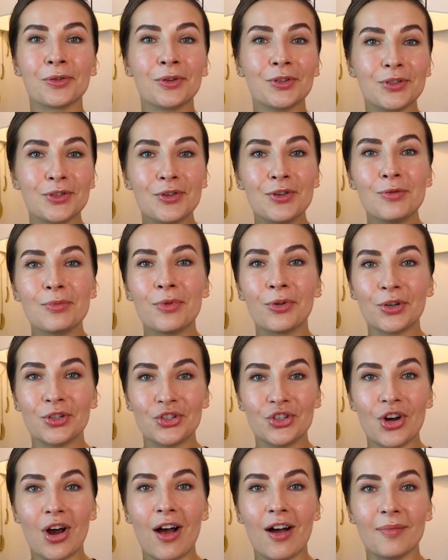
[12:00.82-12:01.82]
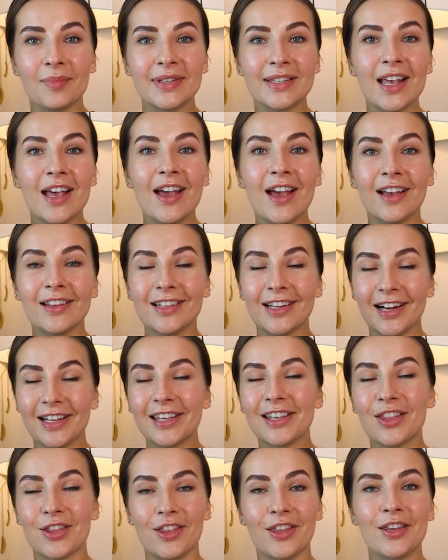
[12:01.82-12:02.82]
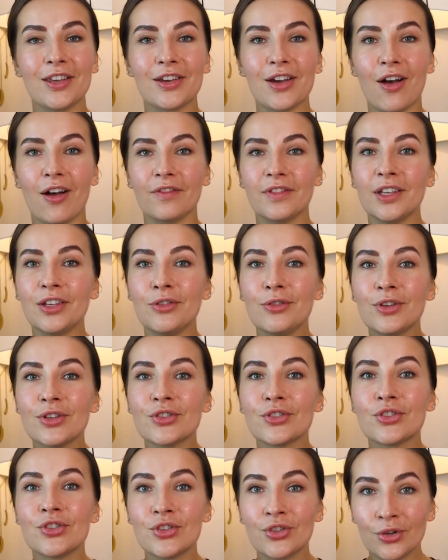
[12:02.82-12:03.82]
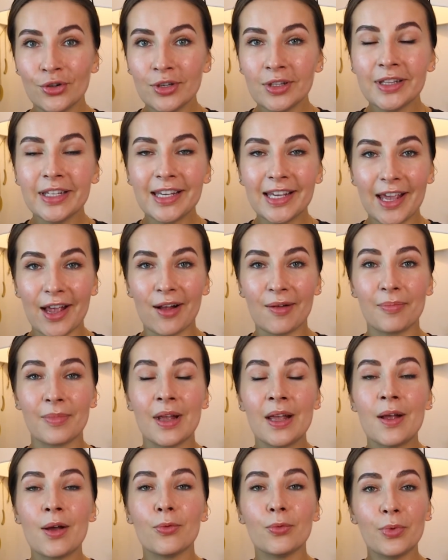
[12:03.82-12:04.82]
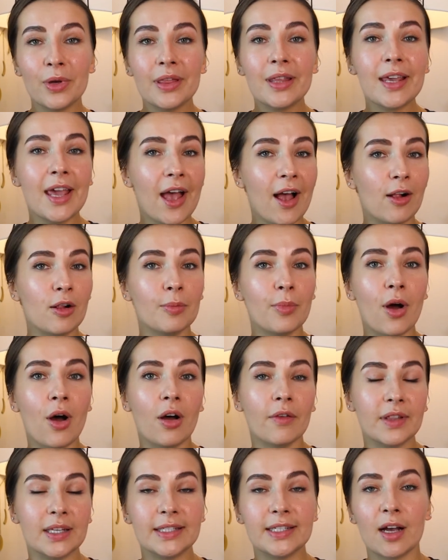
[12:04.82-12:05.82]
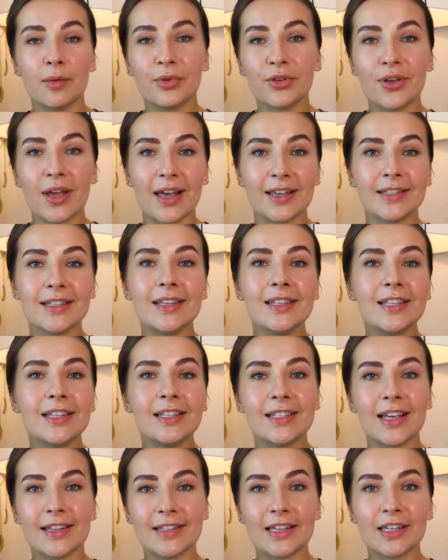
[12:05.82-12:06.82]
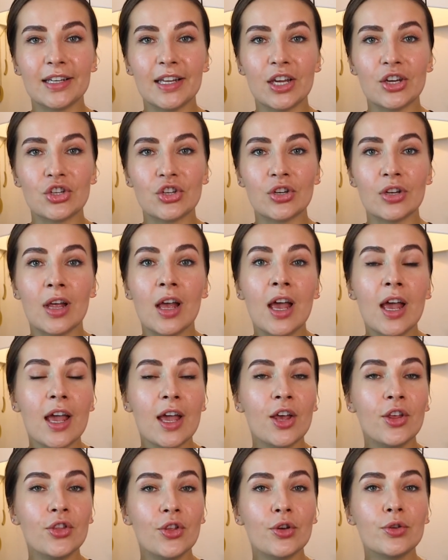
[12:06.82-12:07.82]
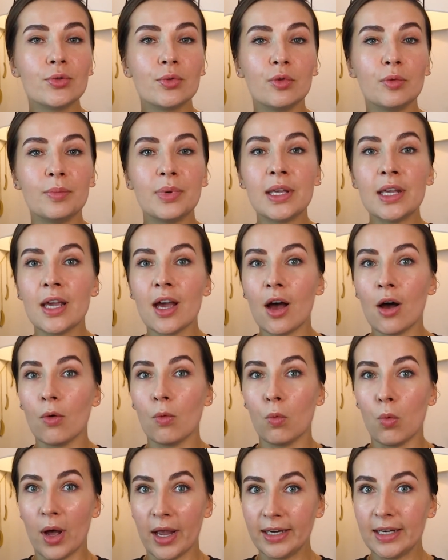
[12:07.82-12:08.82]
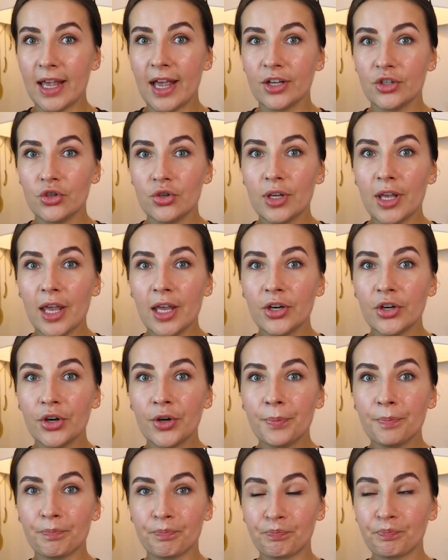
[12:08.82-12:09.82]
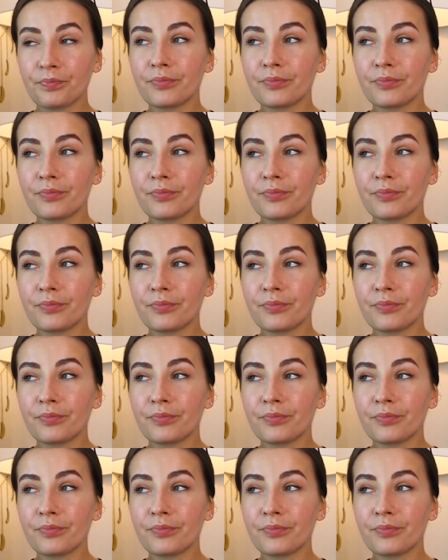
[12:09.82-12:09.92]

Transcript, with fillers: or two more jobs that I can think of that you can certainly get with the help of the W S E T designation. And those would be a wine educator.